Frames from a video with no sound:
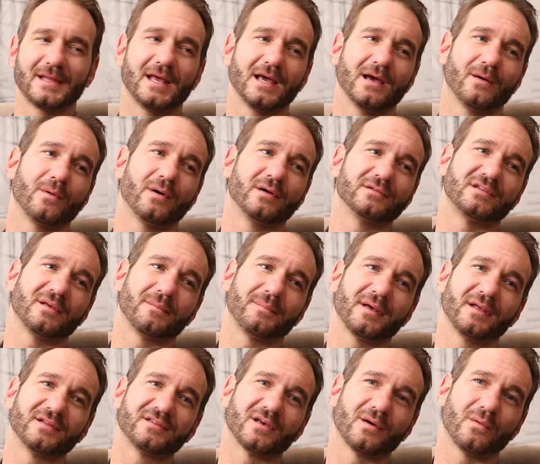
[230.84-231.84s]
Yeah, well, it
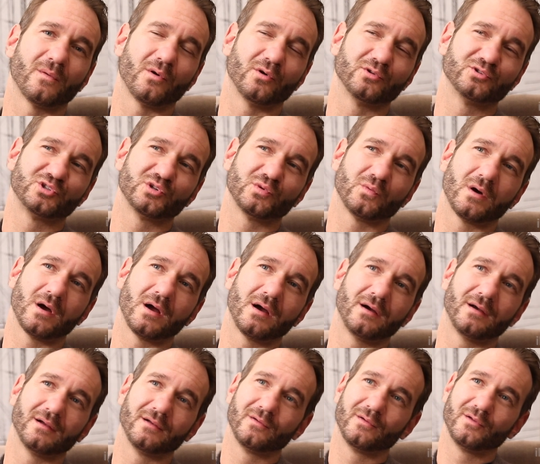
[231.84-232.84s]
depends how old you
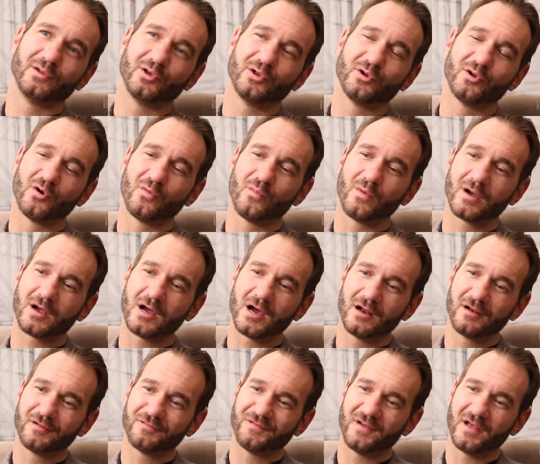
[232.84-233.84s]
are and what
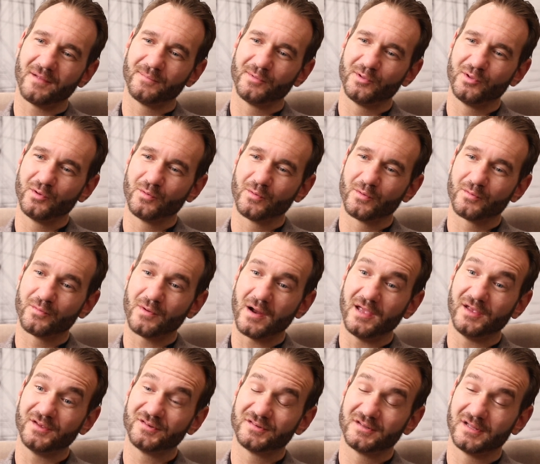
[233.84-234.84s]
kind of family you were
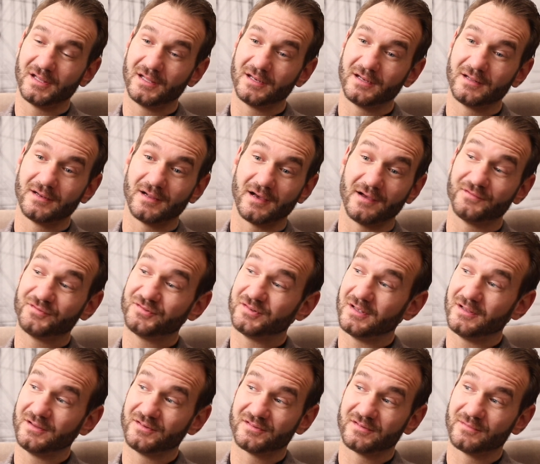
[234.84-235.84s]
raised in. And I've
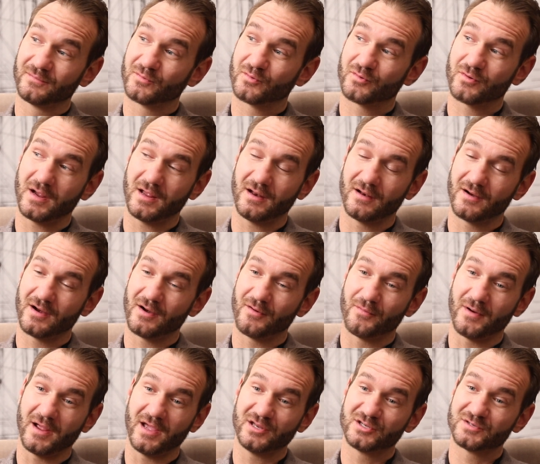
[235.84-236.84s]
seen some great
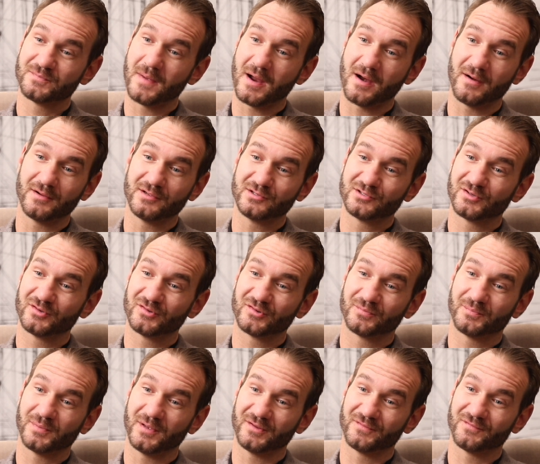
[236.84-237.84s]
arranged
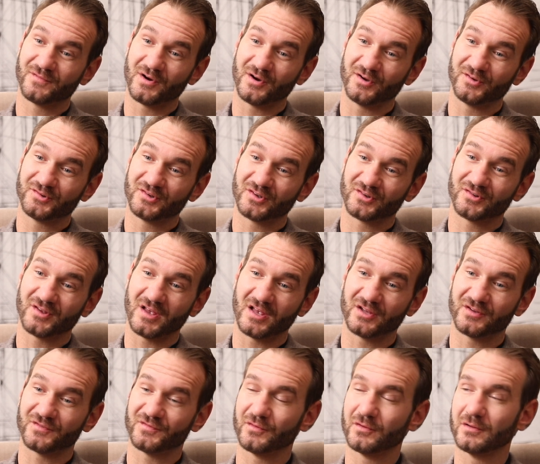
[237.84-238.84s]
marriages be very
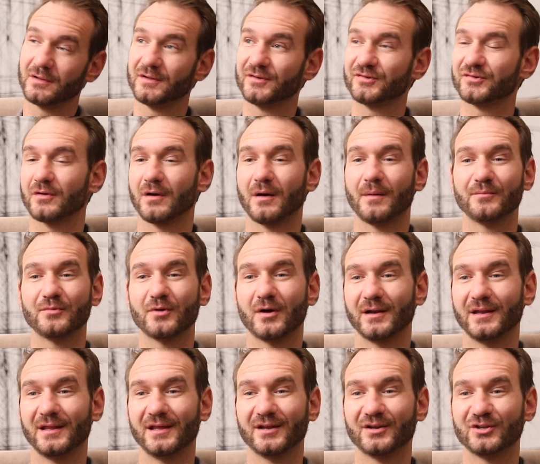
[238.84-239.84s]
successful, and so I'm
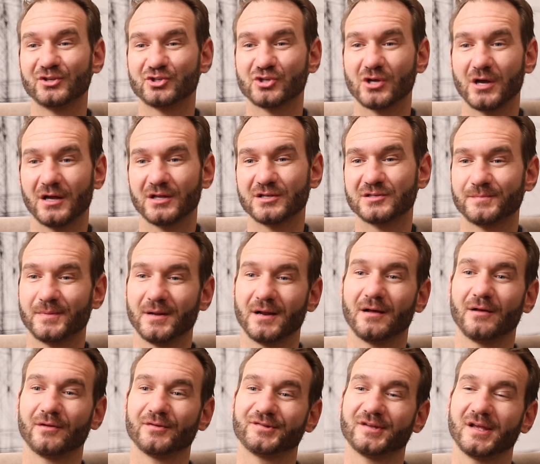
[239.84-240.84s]
not here to judge, but
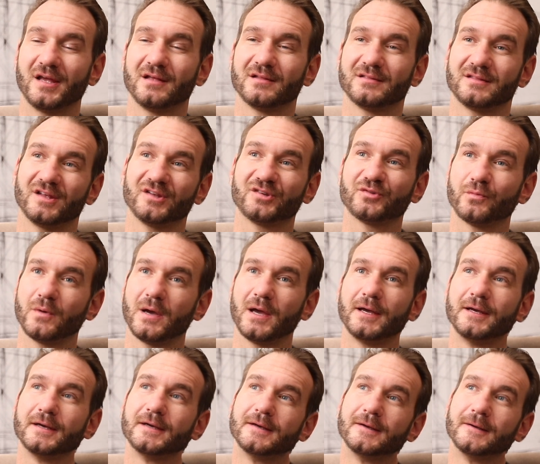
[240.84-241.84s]
I'll say it this
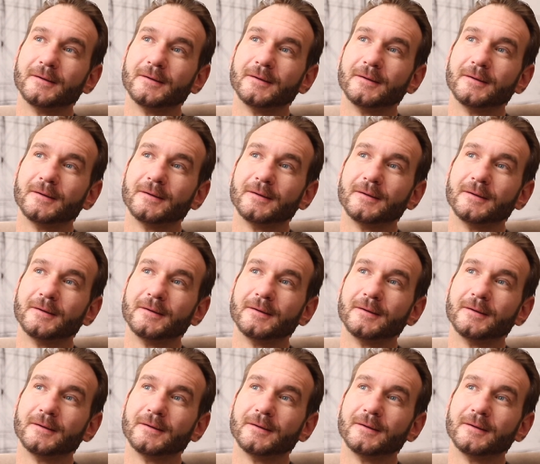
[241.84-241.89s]
way.